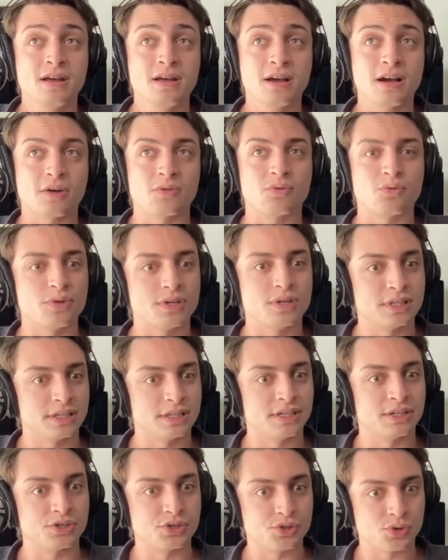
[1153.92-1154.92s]
I really
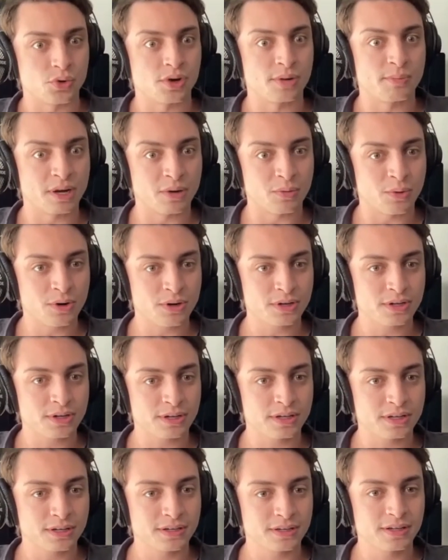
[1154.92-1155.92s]
enjoy my work.
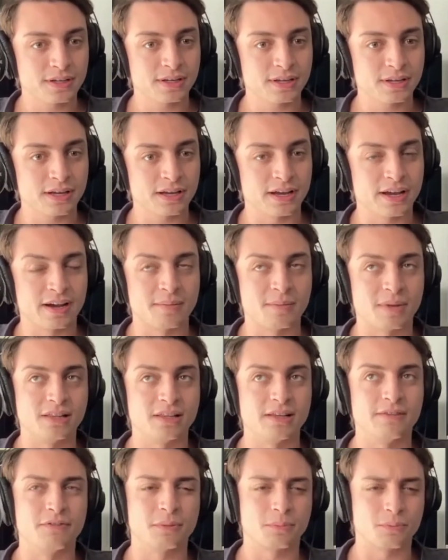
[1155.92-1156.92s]
Um, I
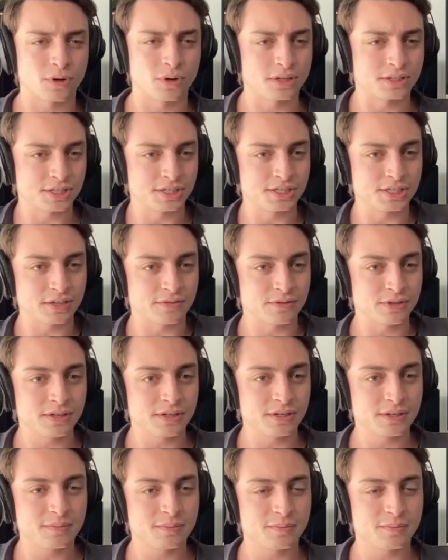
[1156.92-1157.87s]
love the process of it,